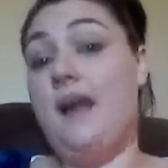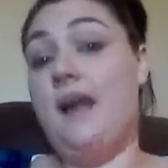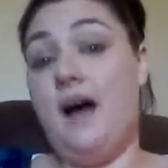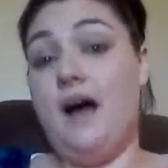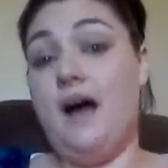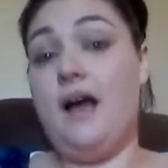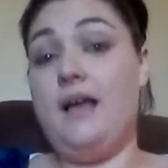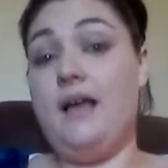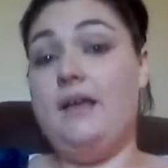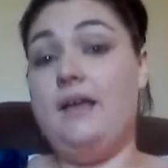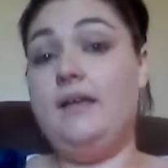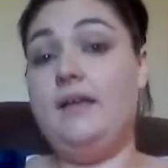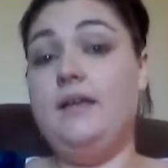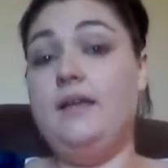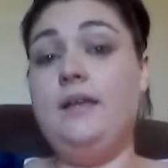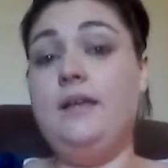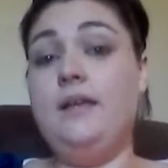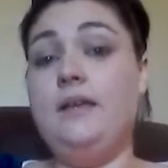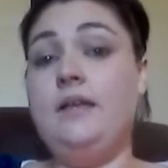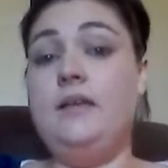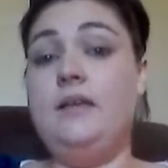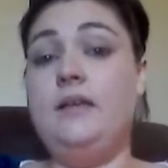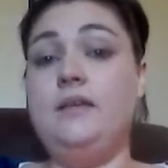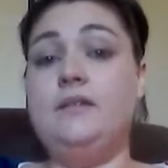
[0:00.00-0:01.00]
got
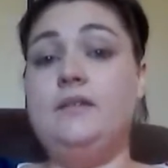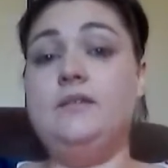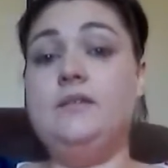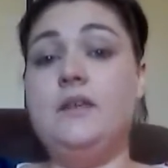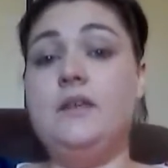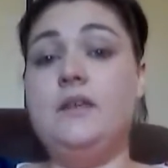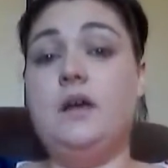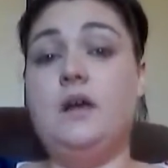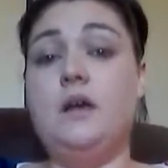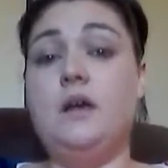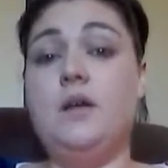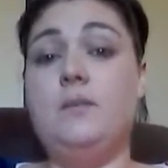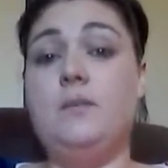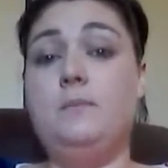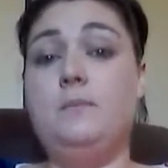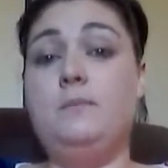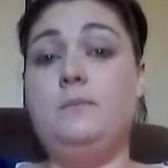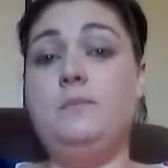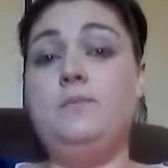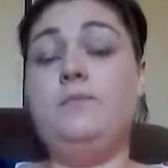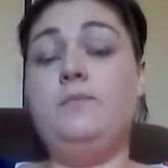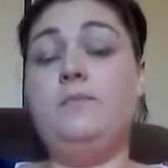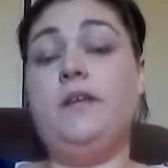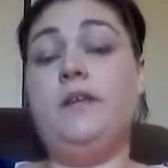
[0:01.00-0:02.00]
his
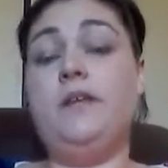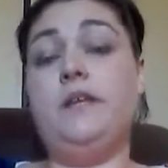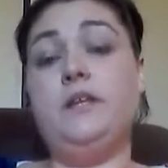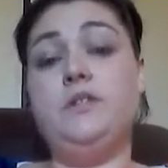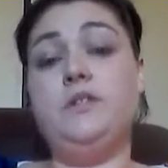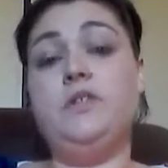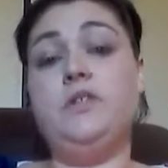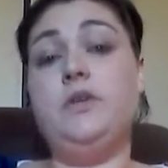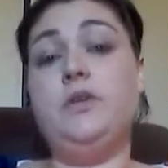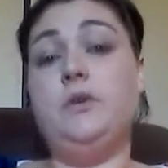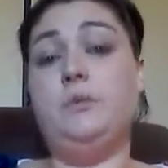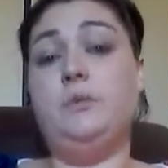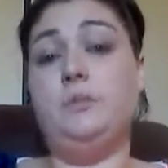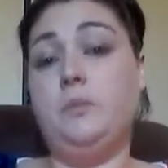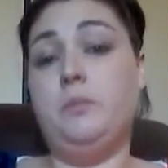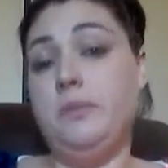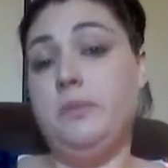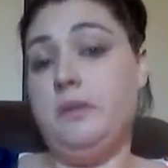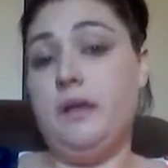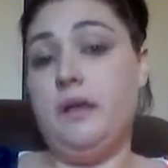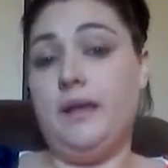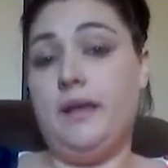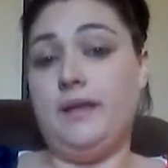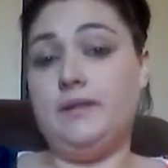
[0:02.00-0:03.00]
feeding tube
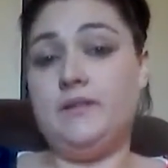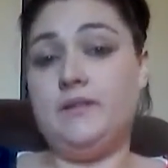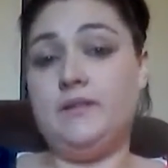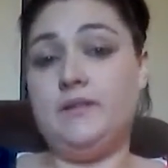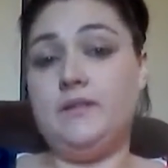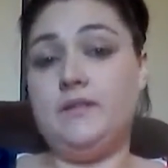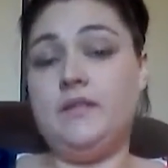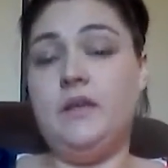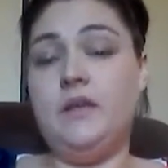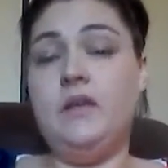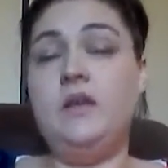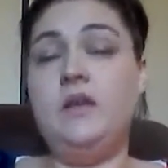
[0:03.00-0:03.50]
placed.